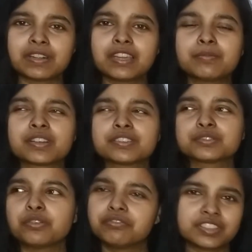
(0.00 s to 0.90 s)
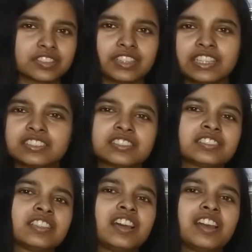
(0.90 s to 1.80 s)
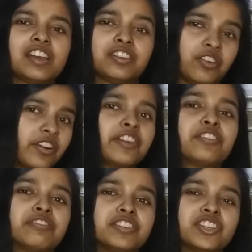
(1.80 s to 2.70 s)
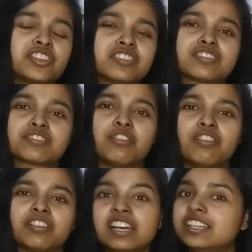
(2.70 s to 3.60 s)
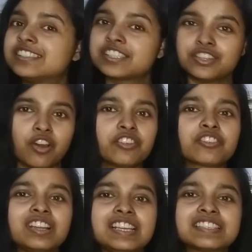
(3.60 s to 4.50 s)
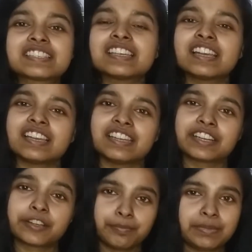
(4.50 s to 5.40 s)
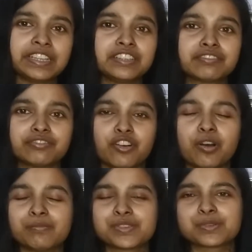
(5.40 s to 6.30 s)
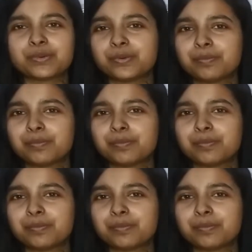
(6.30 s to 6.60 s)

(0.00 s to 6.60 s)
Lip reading: Because obviously it's not an official song, it's not released in complete form, so